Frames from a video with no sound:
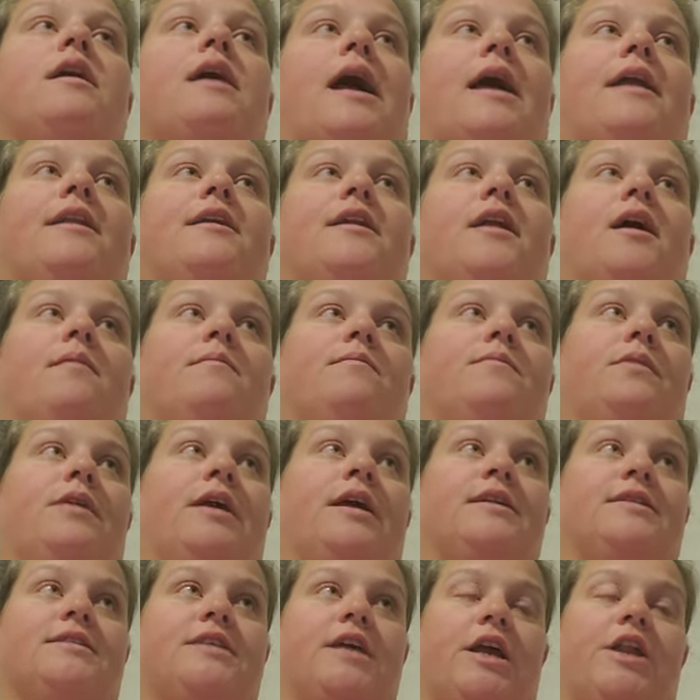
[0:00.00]
ended up
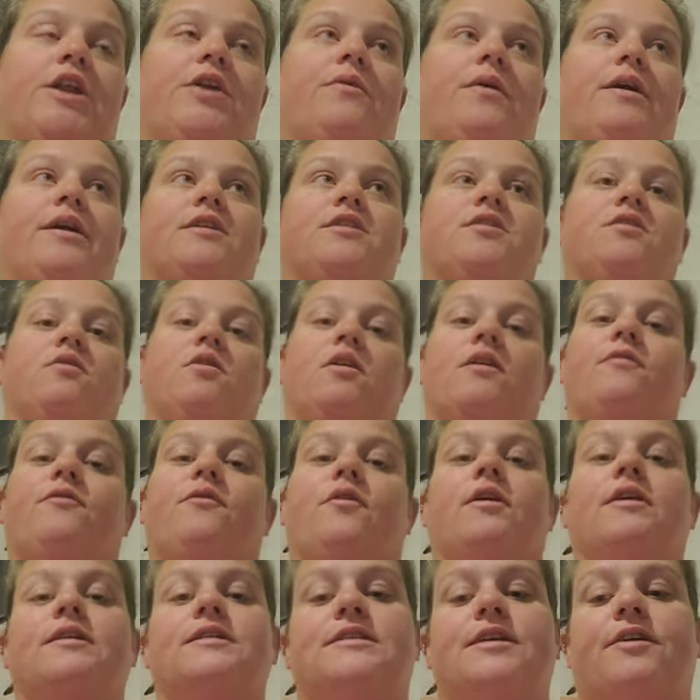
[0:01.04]
continuing to look
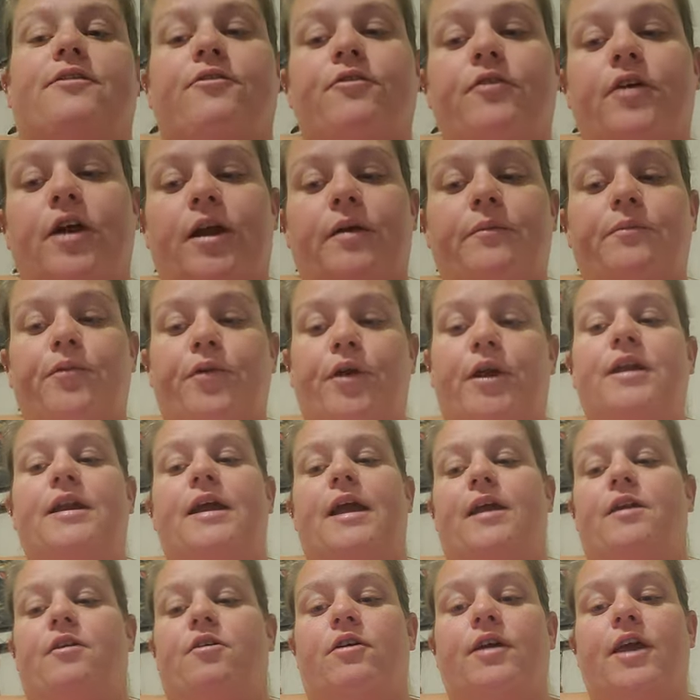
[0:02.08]
for a different
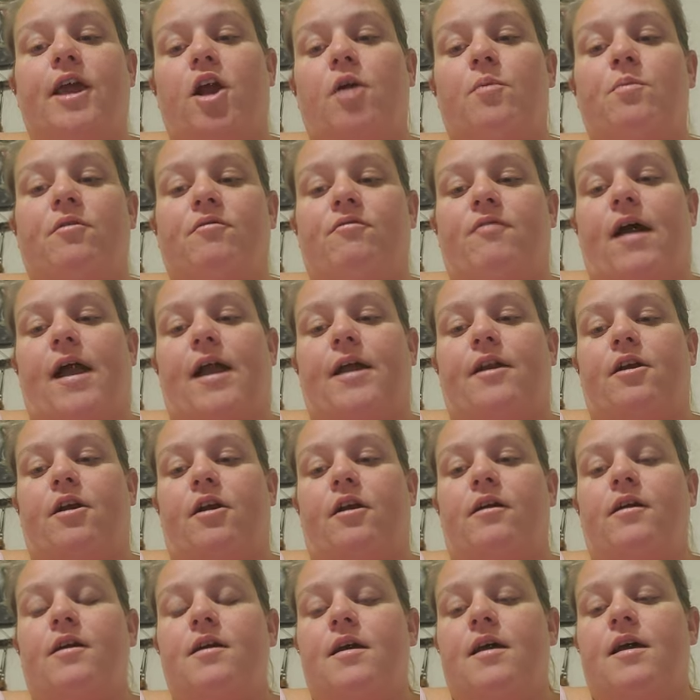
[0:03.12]
prenatal care
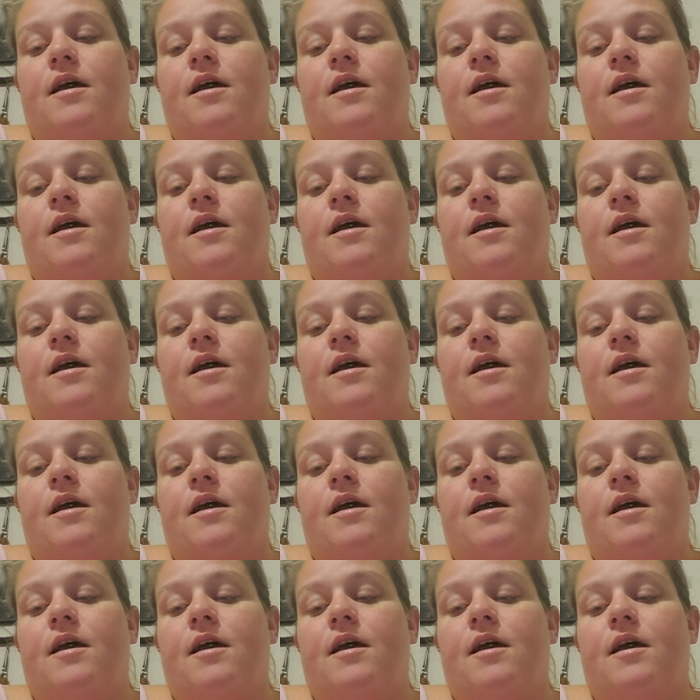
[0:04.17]
provider